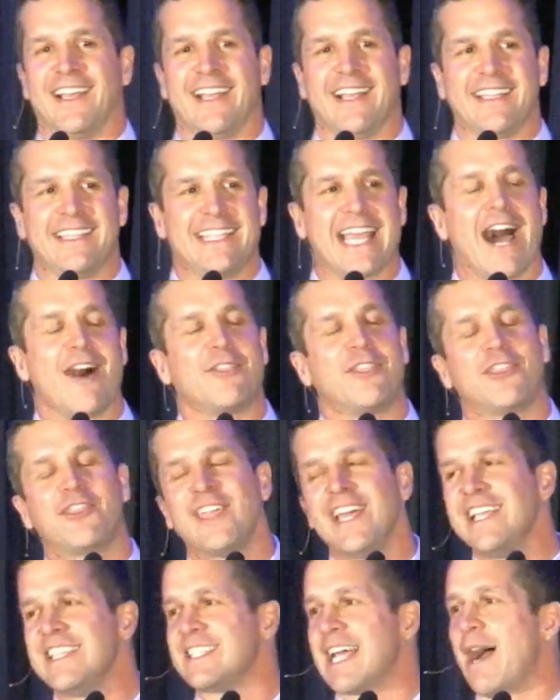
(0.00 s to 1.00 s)
Now, the
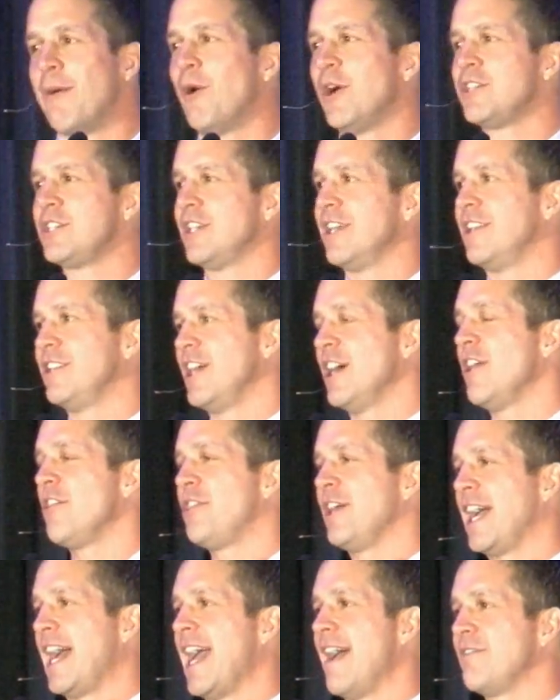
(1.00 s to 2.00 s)
other
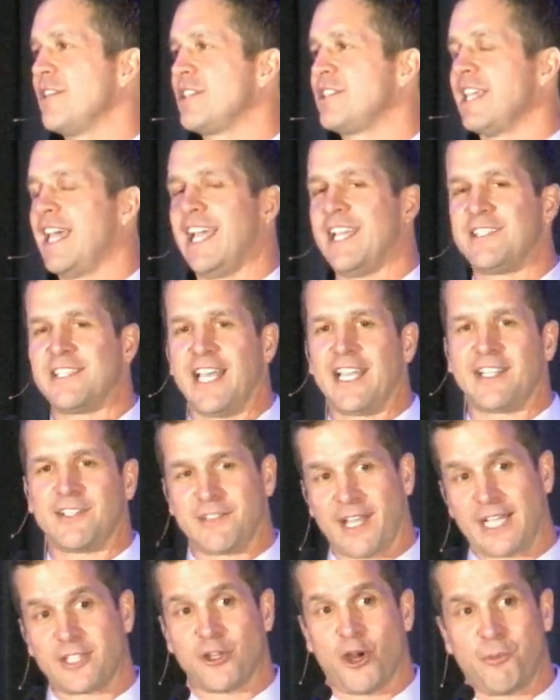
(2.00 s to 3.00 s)
thing I have to say is like
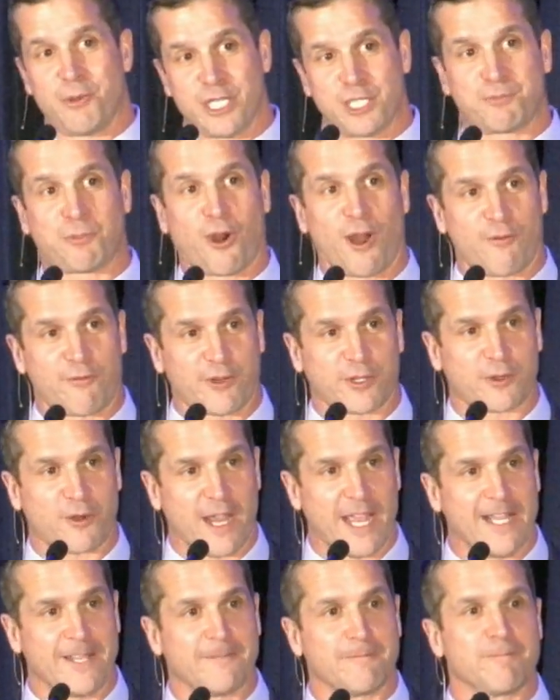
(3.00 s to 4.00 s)
nobody's perfect,
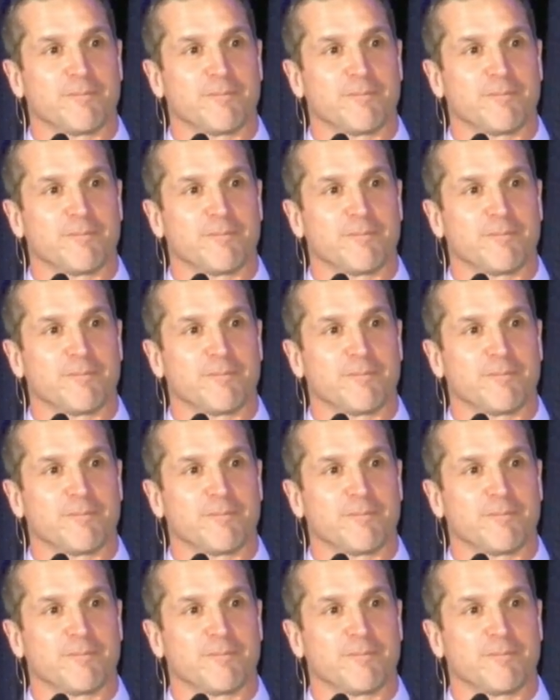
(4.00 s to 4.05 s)
right?